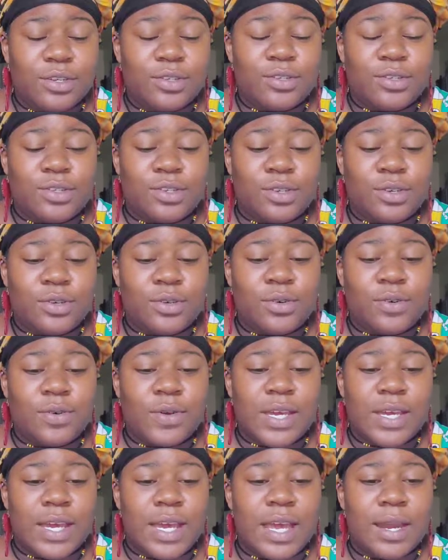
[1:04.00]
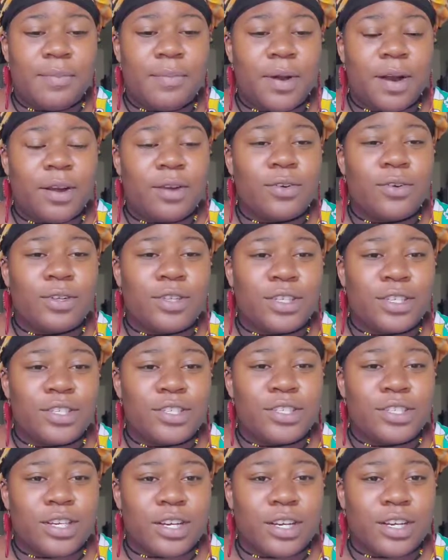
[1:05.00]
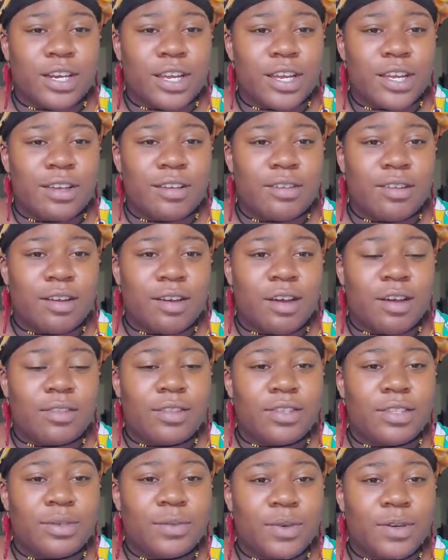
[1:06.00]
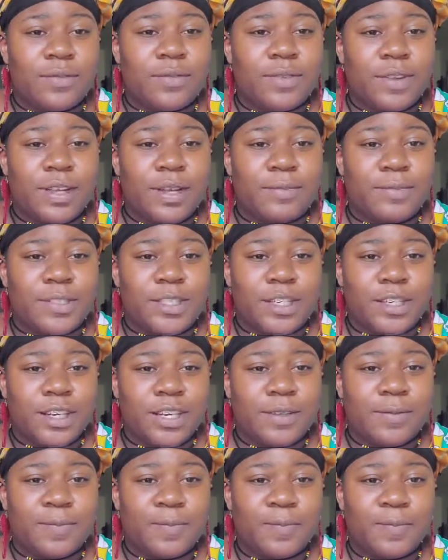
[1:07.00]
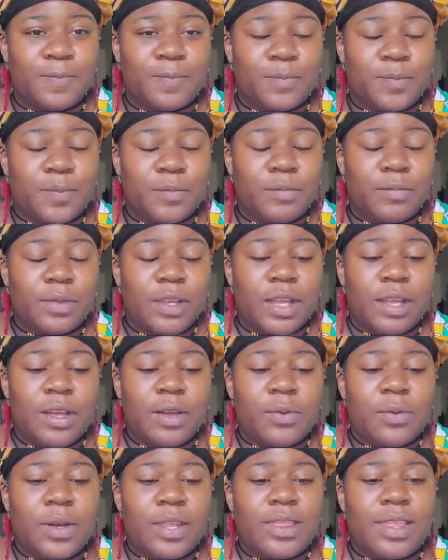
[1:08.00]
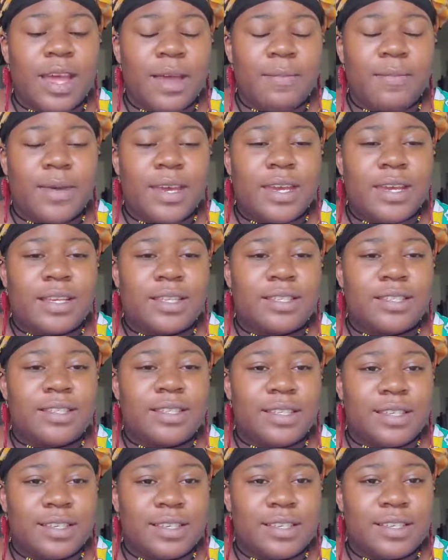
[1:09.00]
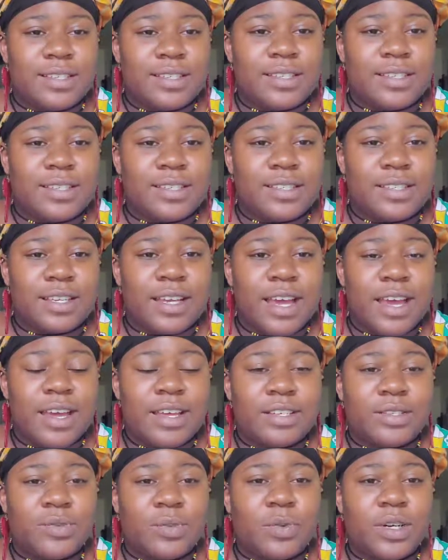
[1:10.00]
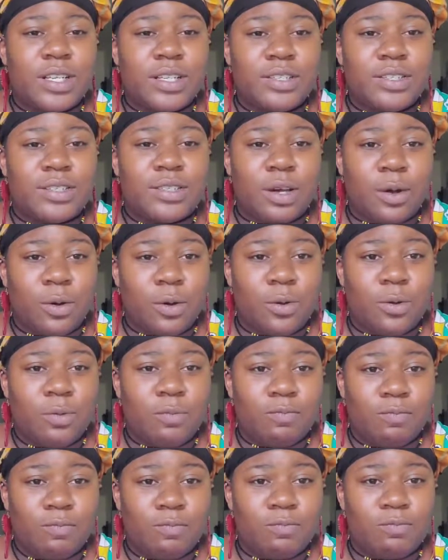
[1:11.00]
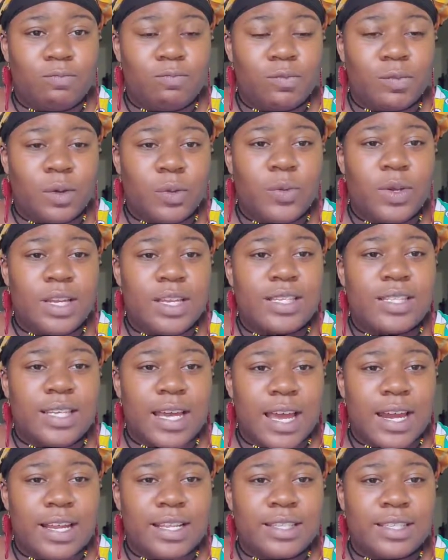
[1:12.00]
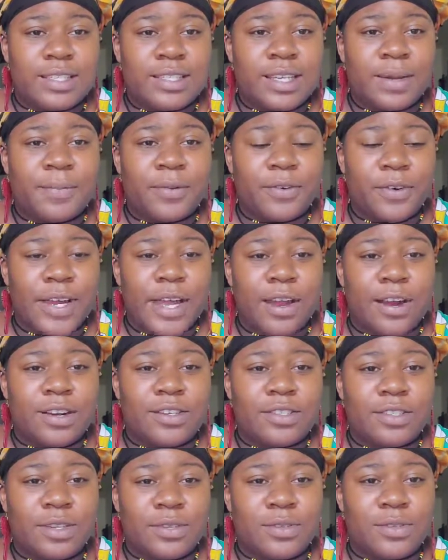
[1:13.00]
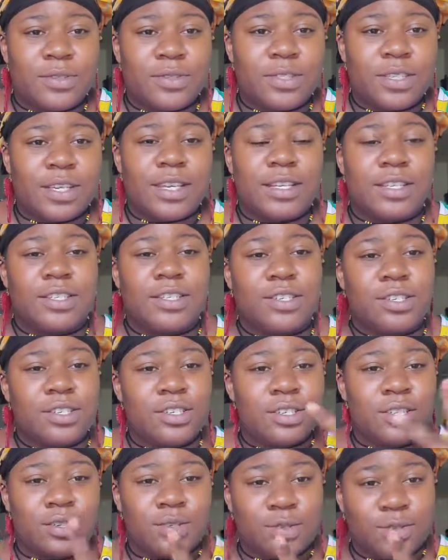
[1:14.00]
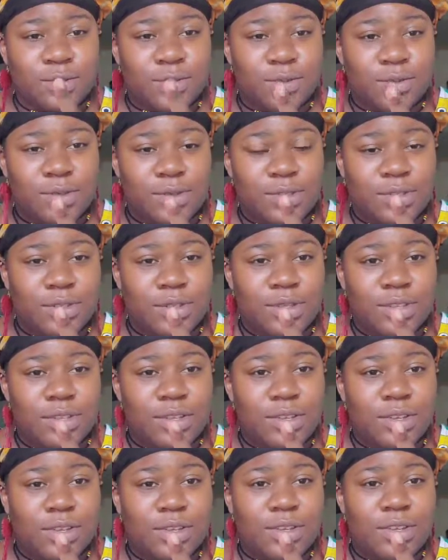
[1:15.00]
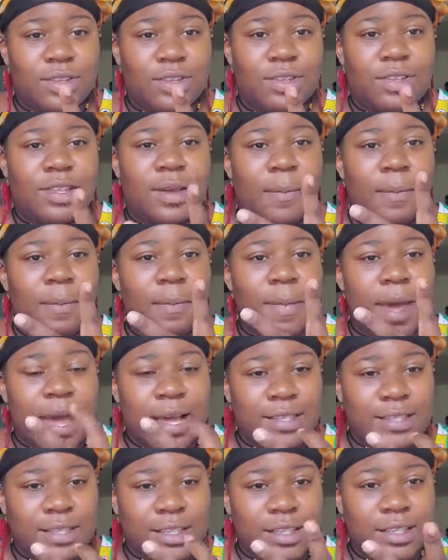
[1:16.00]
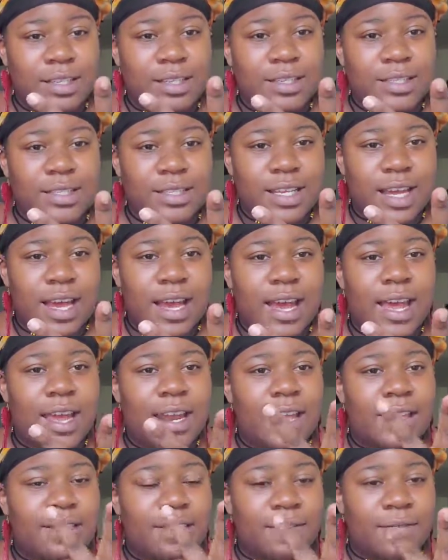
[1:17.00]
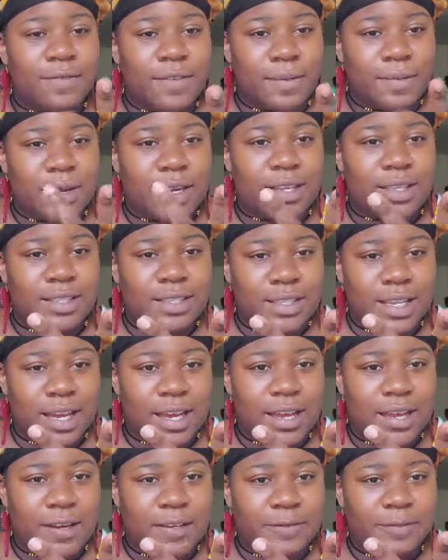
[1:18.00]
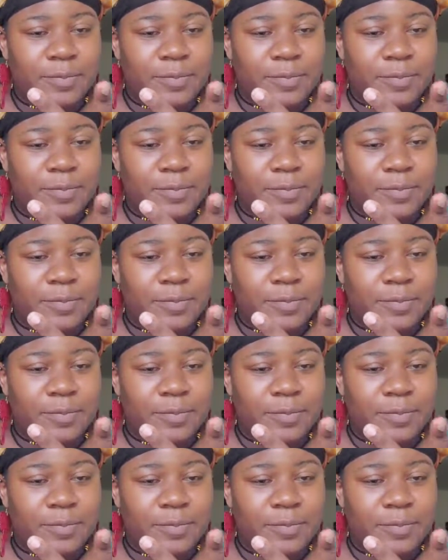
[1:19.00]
to embark on this journey called the twin flame journey. What that means is, as one soul, we decided to separate our souls into two: the masculine side and the feminine side.